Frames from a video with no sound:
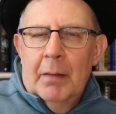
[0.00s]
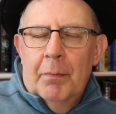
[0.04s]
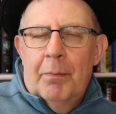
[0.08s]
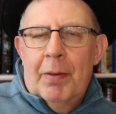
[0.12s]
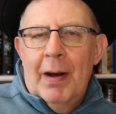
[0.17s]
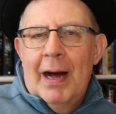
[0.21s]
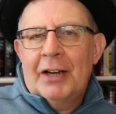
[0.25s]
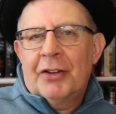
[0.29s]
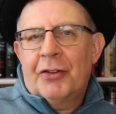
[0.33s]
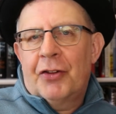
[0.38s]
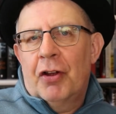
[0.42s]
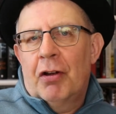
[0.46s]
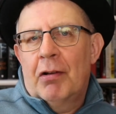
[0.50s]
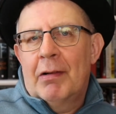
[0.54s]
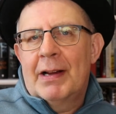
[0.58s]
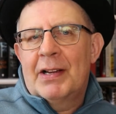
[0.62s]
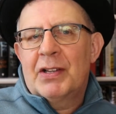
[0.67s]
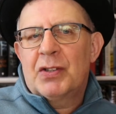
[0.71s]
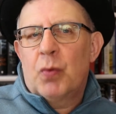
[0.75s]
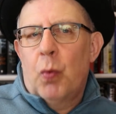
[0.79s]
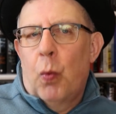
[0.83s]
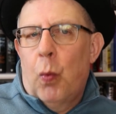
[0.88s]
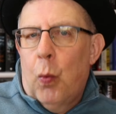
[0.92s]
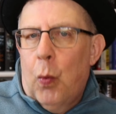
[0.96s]
But there
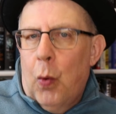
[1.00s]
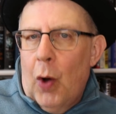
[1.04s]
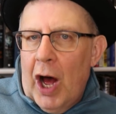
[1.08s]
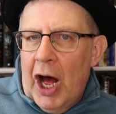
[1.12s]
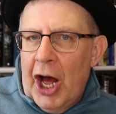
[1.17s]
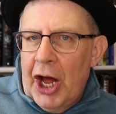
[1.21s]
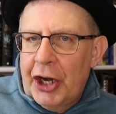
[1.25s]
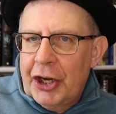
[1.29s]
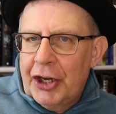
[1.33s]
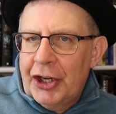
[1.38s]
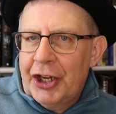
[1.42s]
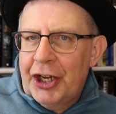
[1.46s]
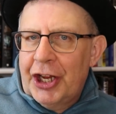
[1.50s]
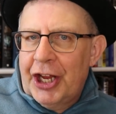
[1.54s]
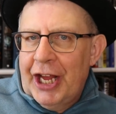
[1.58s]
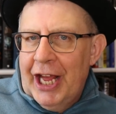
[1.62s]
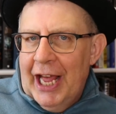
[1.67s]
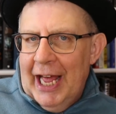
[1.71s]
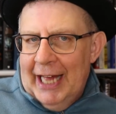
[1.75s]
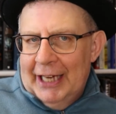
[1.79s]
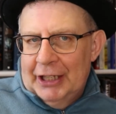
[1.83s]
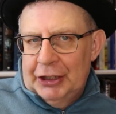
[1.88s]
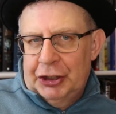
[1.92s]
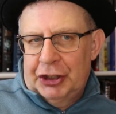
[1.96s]
is one
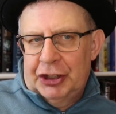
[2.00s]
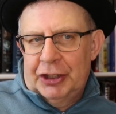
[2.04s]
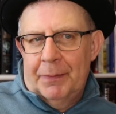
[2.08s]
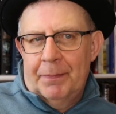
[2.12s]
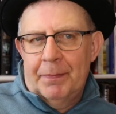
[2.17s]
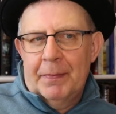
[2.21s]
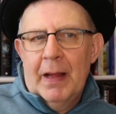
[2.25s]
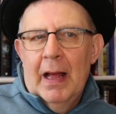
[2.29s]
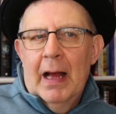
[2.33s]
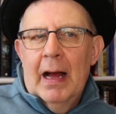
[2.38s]
catch.